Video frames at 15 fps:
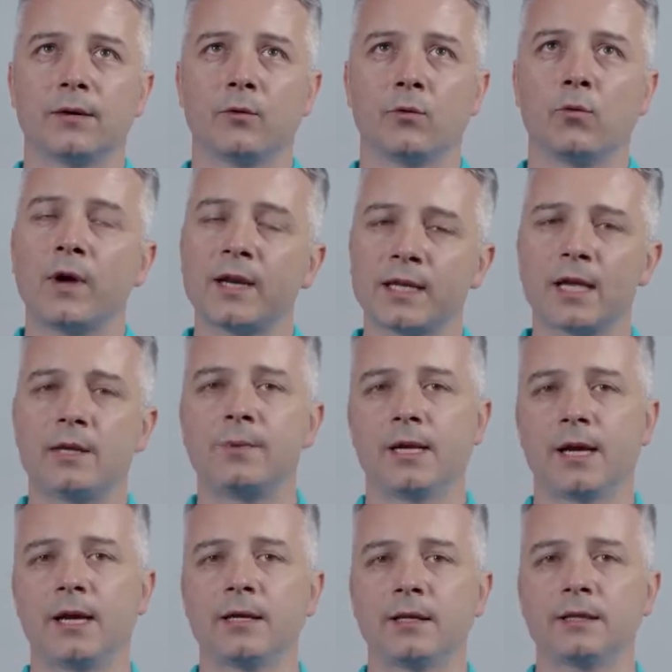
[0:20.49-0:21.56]
one
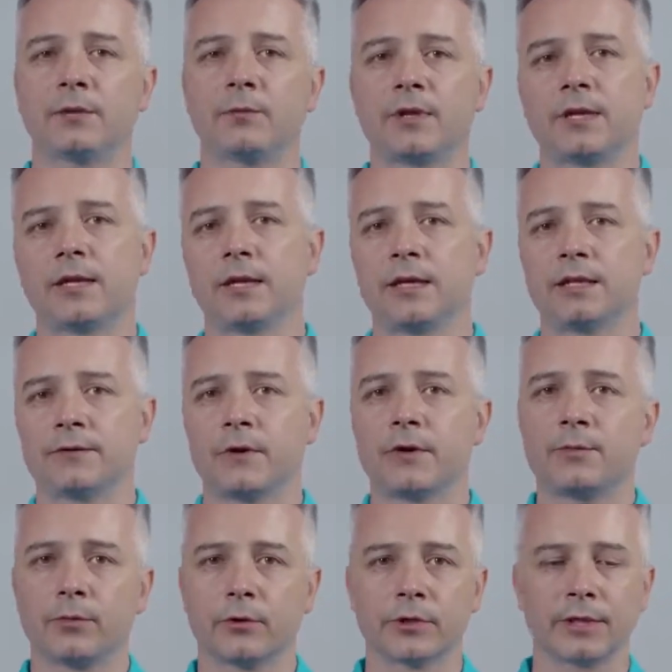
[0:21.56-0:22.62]
KPI that we think is very
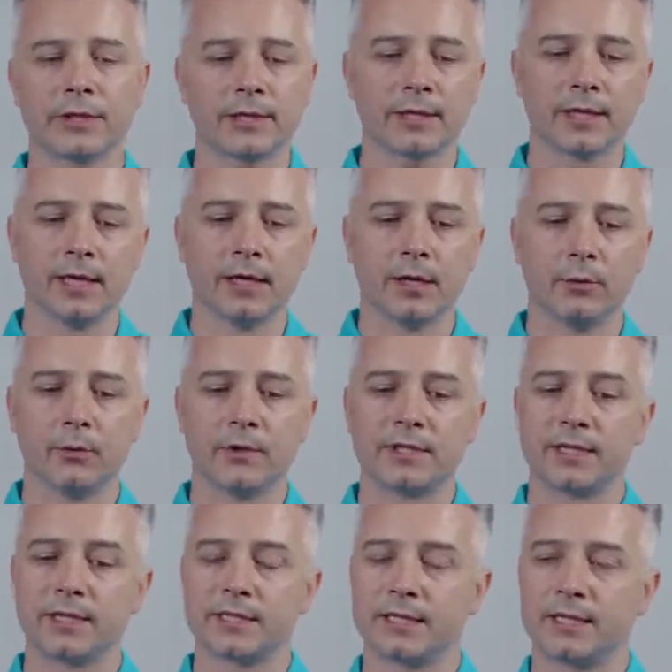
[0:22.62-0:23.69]
important,
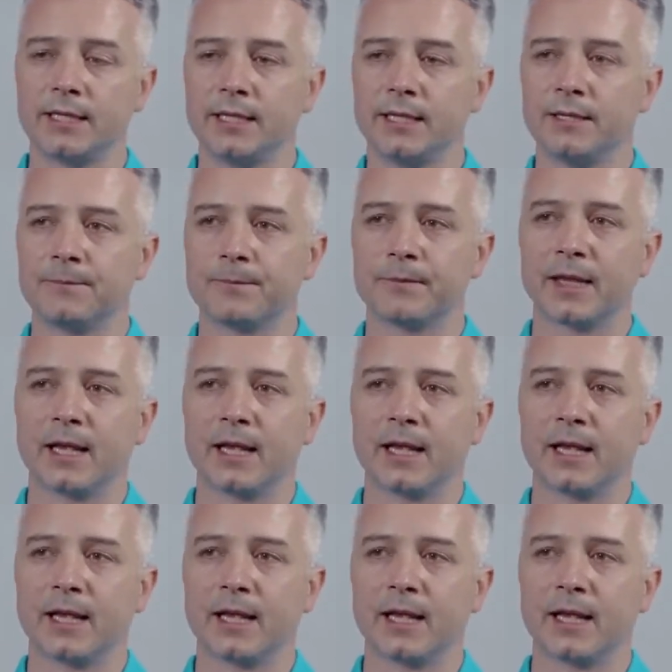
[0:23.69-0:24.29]
which is the